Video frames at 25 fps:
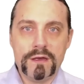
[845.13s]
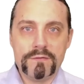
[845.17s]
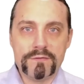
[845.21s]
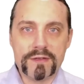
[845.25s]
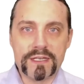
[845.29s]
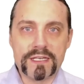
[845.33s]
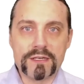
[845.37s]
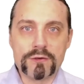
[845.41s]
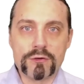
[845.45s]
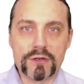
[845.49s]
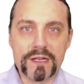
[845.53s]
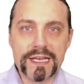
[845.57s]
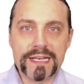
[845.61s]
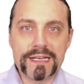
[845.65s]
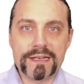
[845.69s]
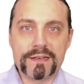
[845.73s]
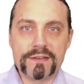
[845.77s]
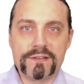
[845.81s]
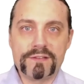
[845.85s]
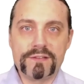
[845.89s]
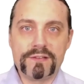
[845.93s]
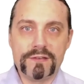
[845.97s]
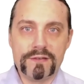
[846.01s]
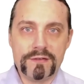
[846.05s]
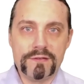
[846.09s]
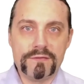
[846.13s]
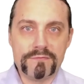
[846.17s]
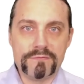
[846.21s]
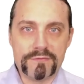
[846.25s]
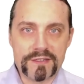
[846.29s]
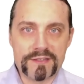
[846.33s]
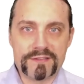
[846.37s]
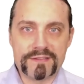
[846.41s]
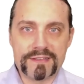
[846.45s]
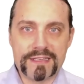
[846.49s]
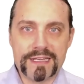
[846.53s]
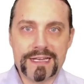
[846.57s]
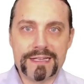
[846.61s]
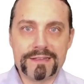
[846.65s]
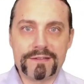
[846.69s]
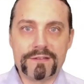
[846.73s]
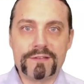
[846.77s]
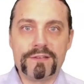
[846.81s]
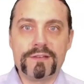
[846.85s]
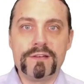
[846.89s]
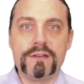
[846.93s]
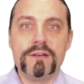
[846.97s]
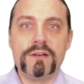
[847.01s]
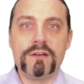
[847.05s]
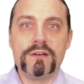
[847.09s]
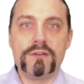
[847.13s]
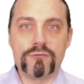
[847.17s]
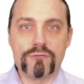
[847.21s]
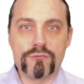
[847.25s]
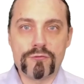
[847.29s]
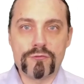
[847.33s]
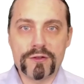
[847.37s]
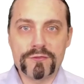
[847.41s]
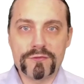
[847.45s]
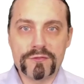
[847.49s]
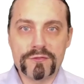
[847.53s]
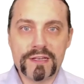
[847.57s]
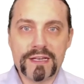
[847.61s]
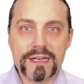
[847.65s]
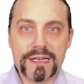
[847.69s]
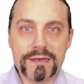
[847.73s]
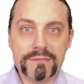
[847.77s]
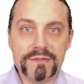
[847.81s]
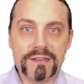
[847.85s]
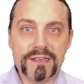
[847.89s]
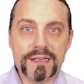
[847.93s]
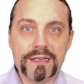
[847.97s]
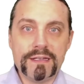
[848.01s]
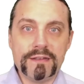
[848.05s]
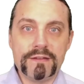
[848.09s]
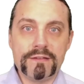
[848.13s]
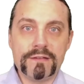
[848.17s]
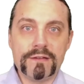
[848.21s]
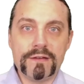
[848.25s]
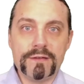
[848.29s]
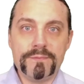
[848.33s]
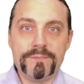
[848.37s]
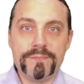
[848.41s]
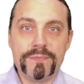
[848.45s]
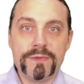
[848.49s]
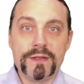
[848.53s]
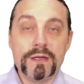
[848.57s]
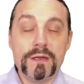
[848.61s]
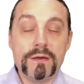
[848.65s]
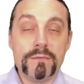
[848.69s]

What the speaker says: We collect with that runtime data,